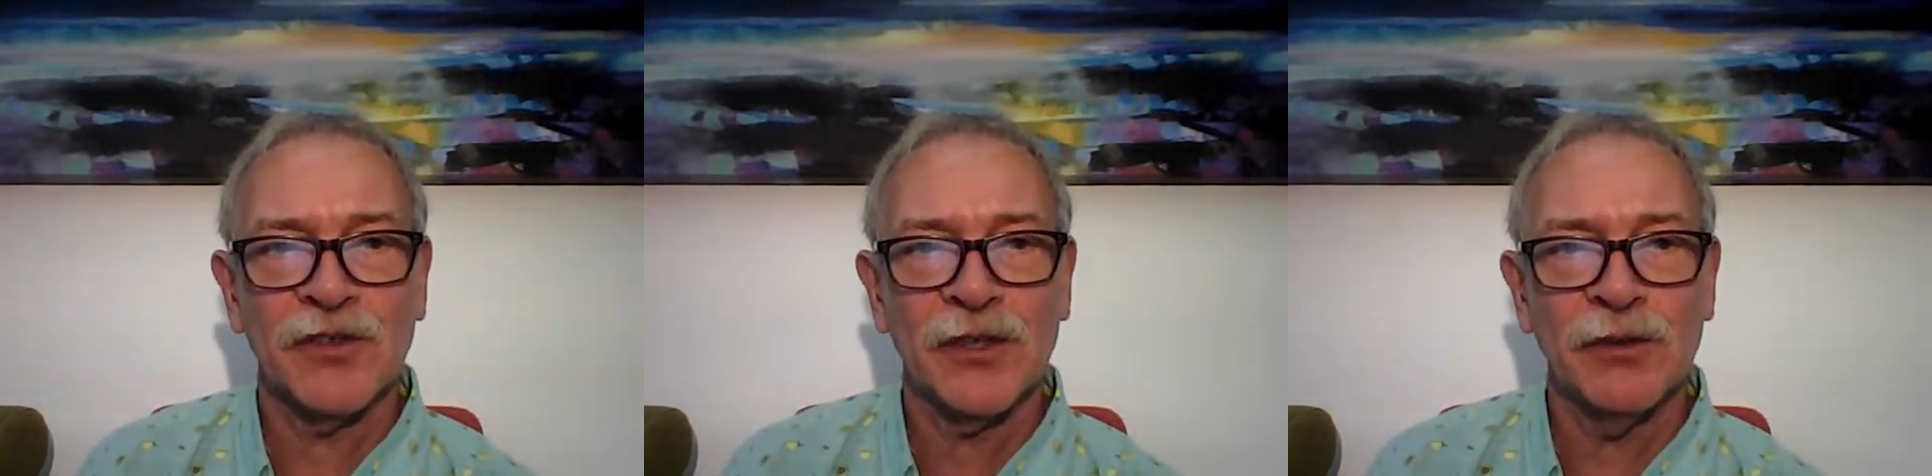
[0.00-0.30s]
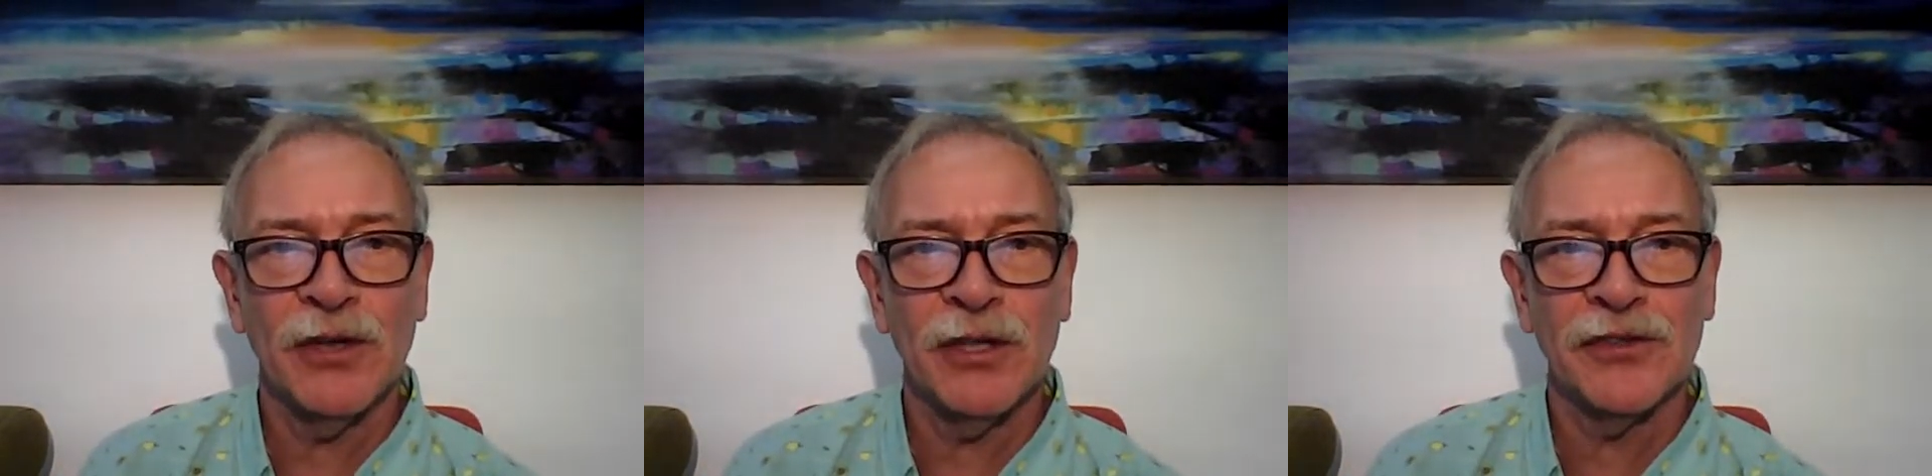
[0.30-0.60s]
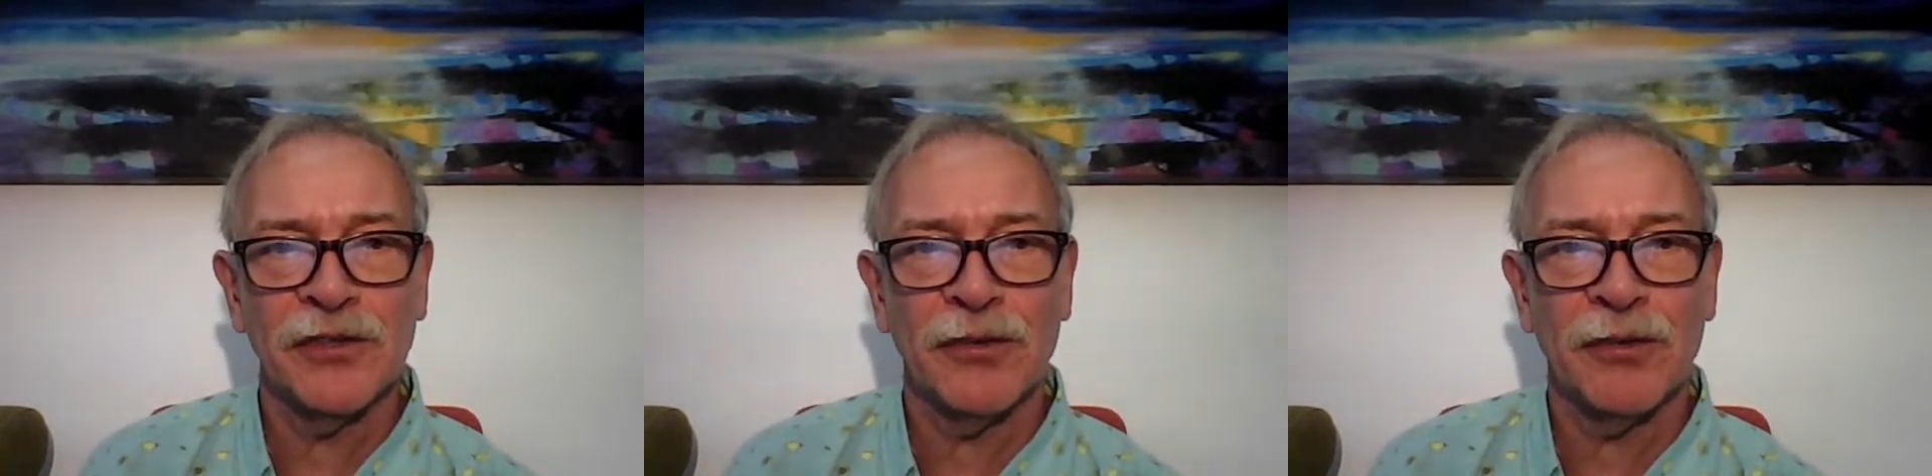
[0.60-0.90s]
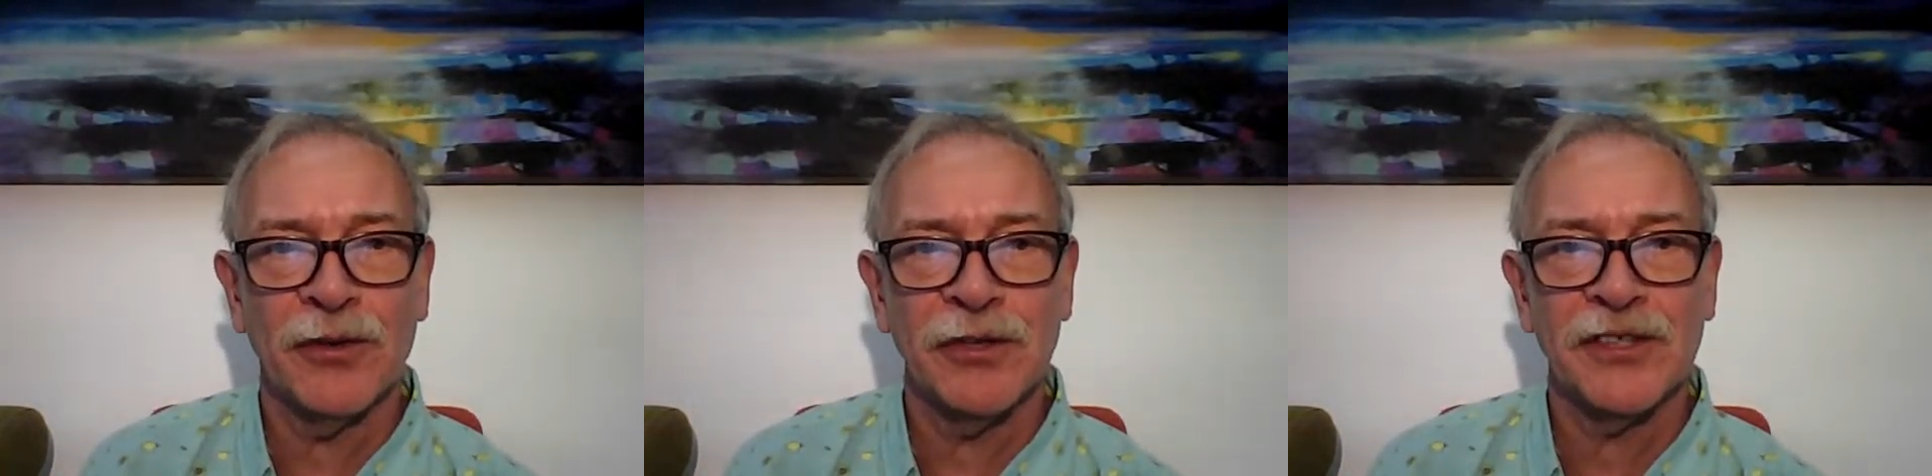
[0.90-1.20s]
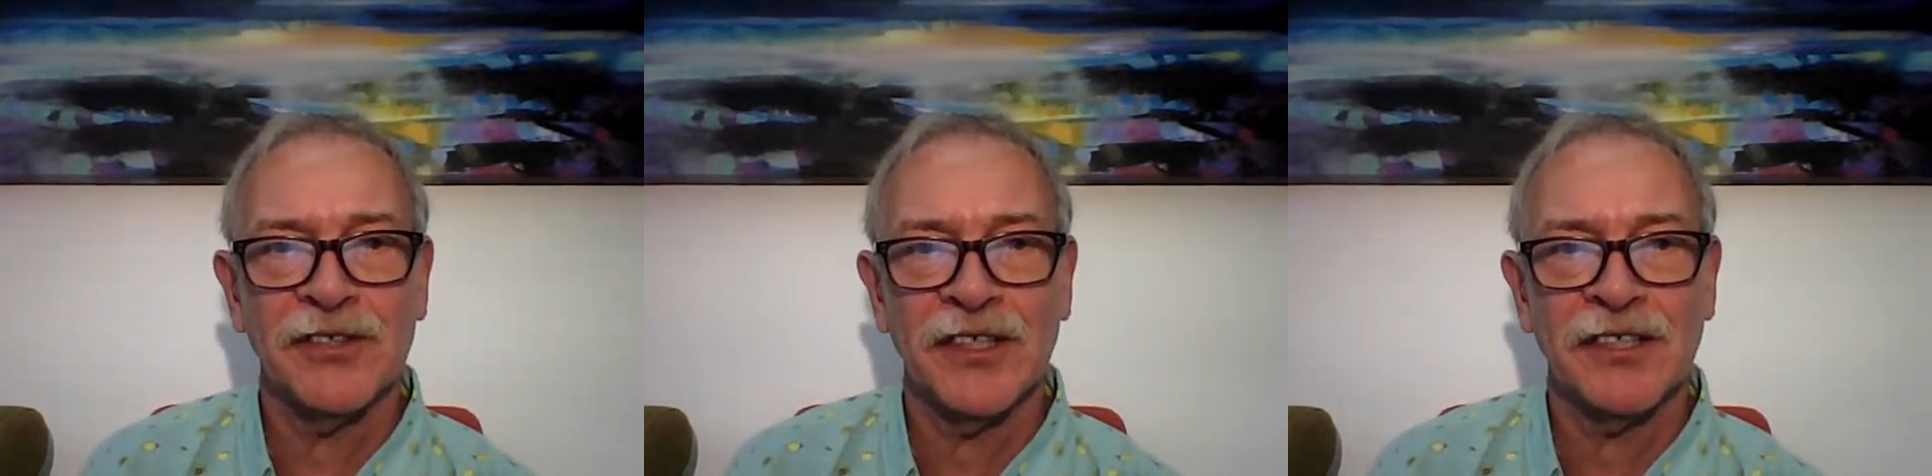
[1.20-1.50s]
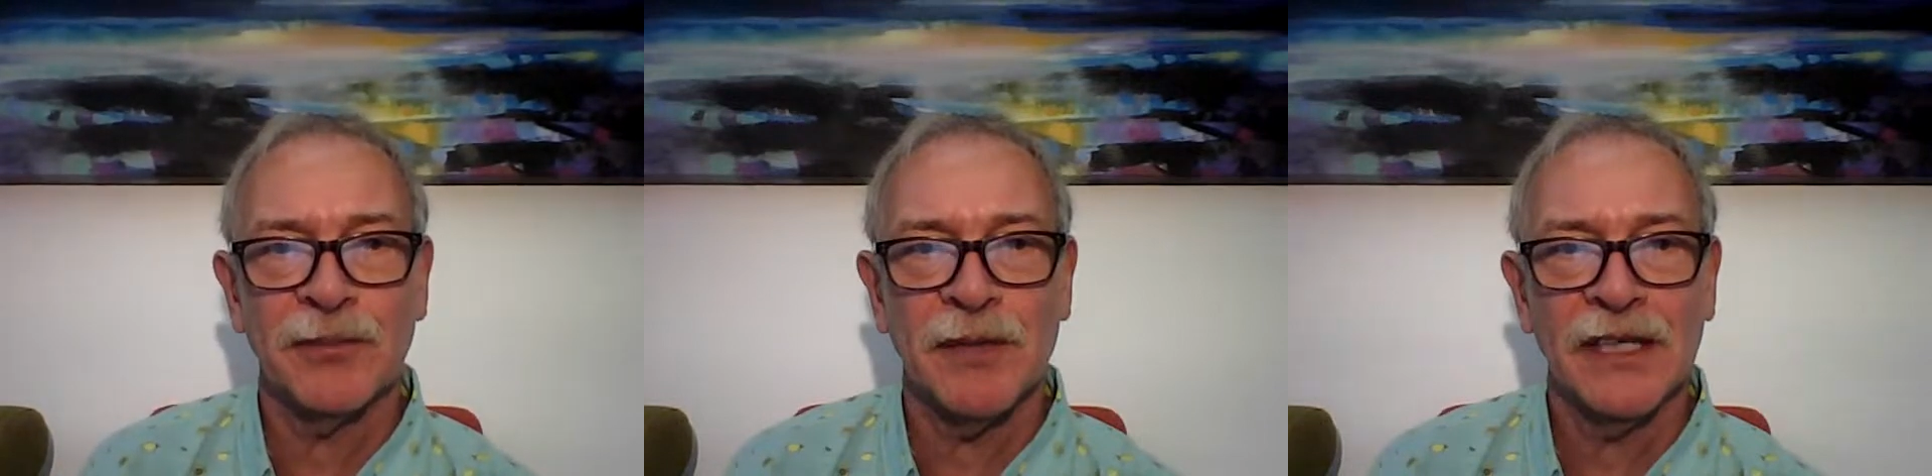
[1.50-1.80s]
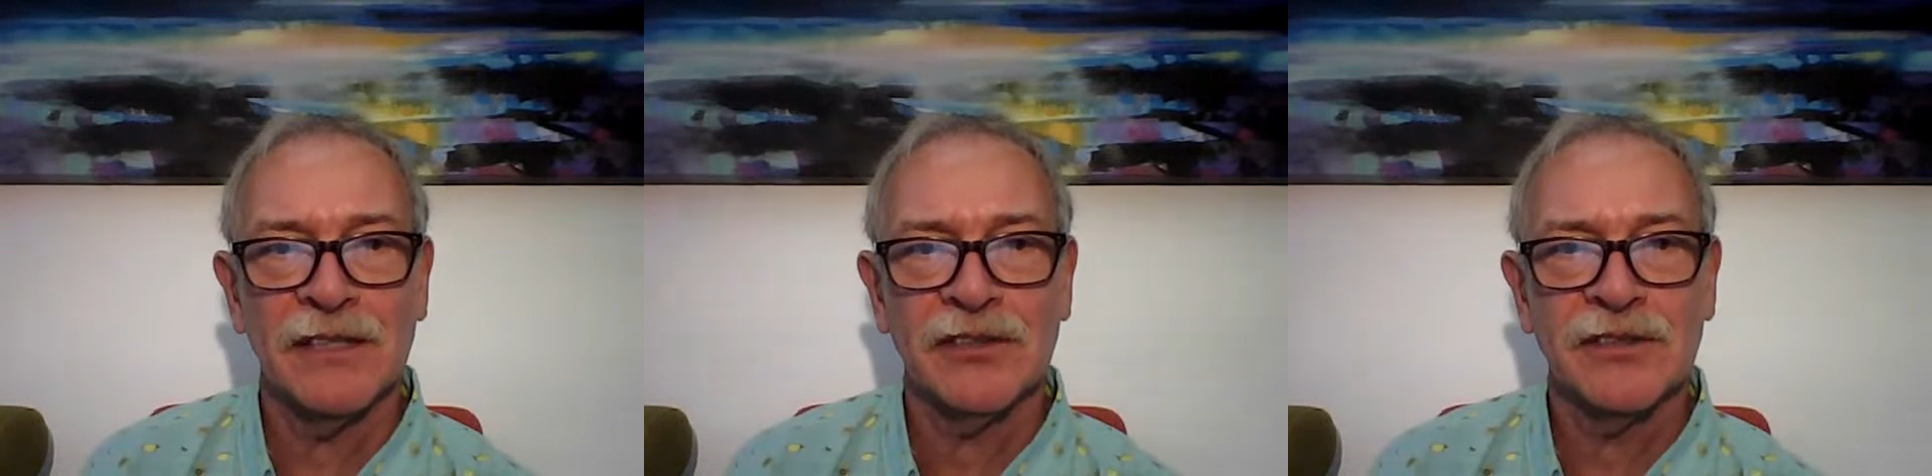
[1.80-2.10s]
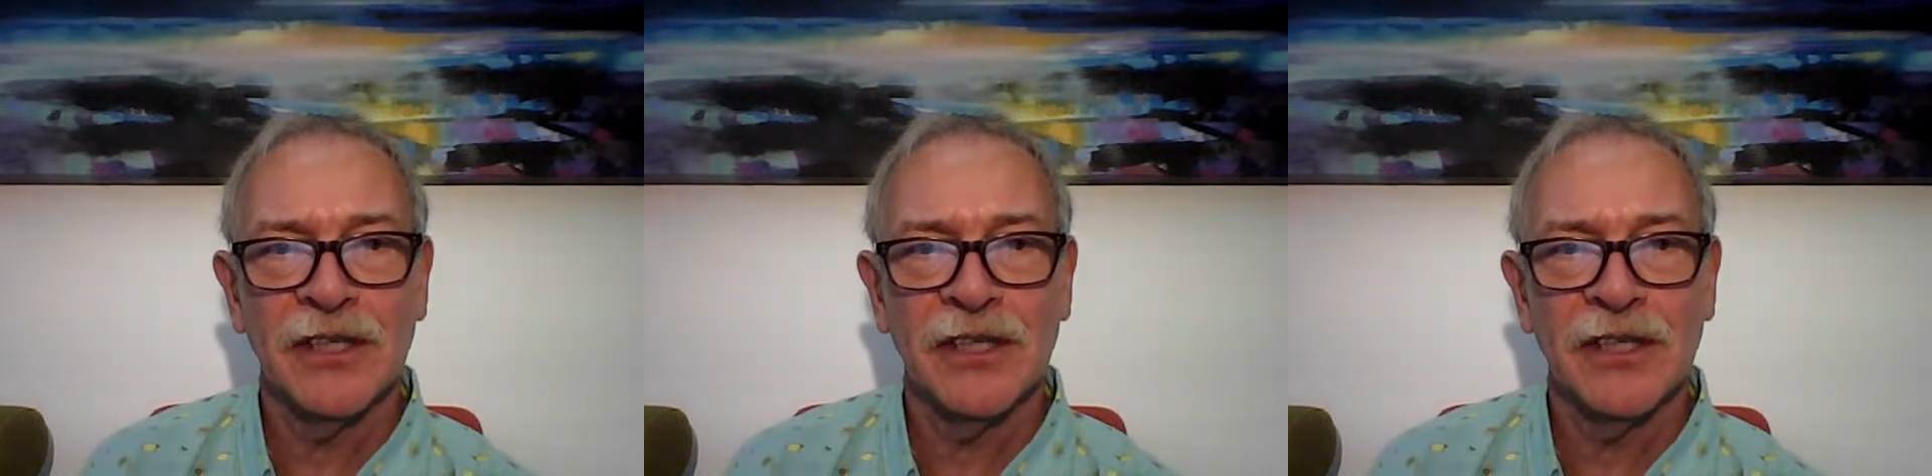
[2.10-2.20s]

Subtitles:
236 miles